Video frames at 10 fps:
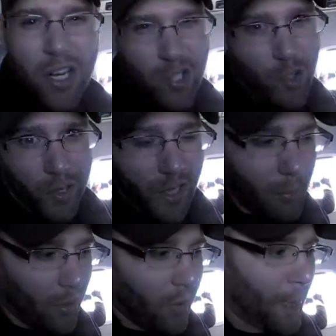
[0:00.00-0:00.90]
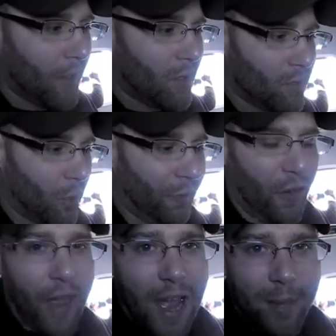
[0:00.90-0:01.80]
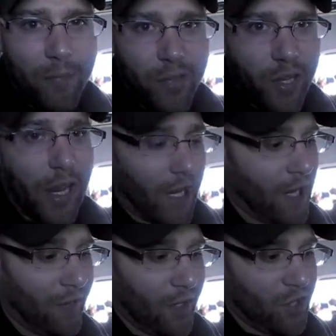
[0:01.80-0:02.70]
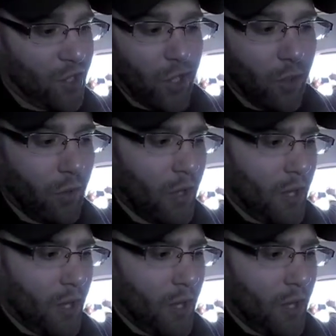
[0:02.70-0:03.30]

is drinkable, so for that, you gotta give it its due,